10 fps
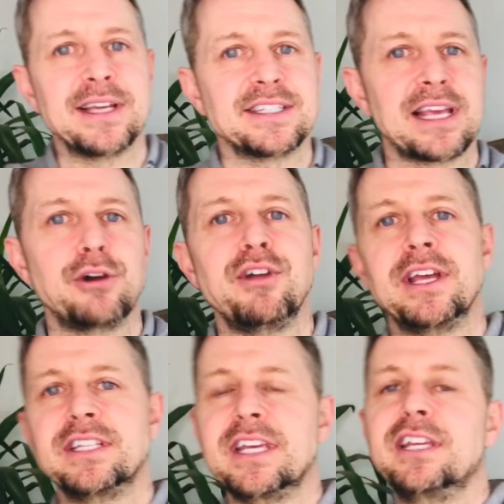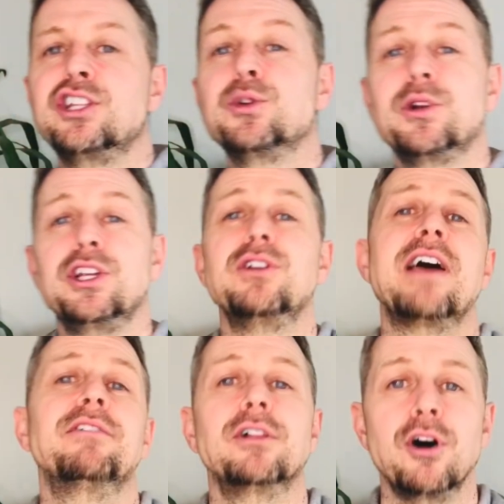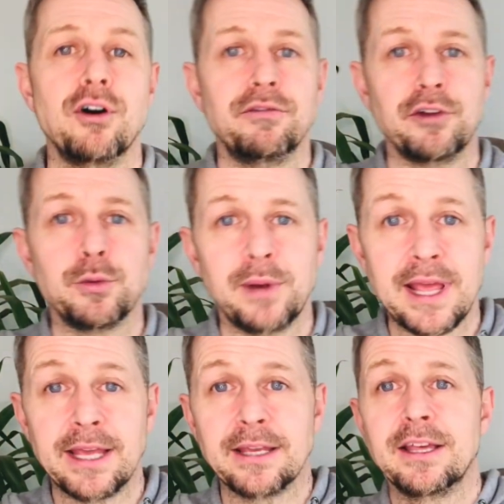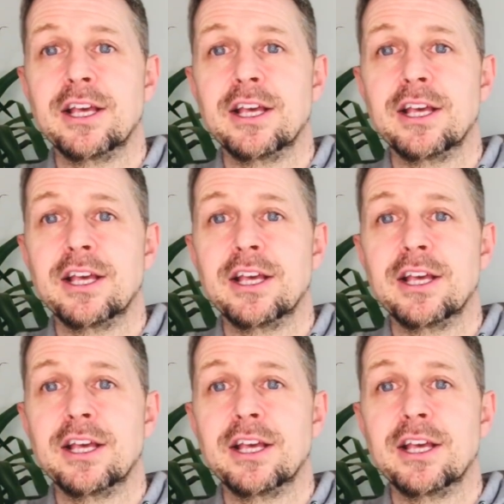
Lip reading: accelerate and take you to a new level of flute playing.